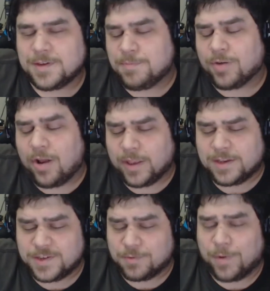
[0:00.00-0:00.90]

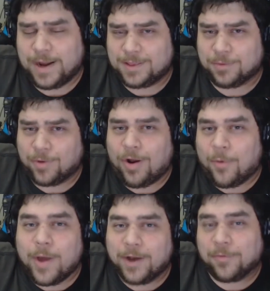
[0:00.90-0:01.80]
probably just read it the
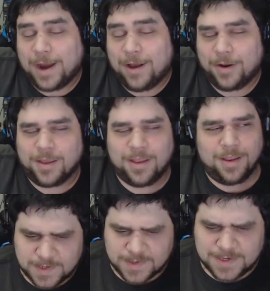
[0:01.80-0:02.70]
wrong way around.
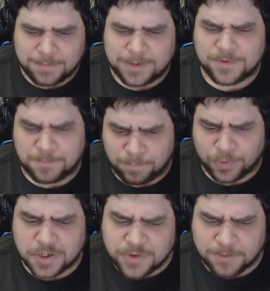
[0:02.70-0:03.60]
The assembly was
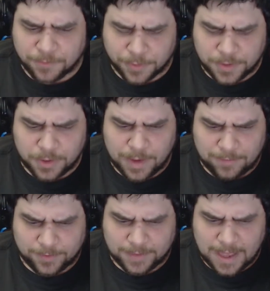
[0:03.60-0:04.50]
pretty straightforward, though,
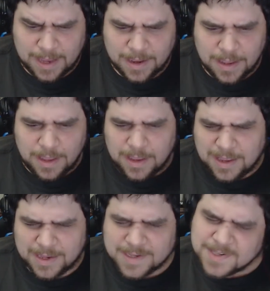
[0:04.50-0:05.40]
after that.
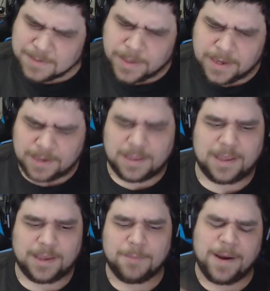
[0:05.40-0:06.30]
It seemed like,
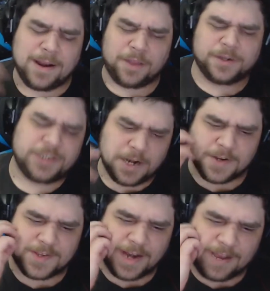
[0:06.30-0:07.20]
compared to other chairs that I've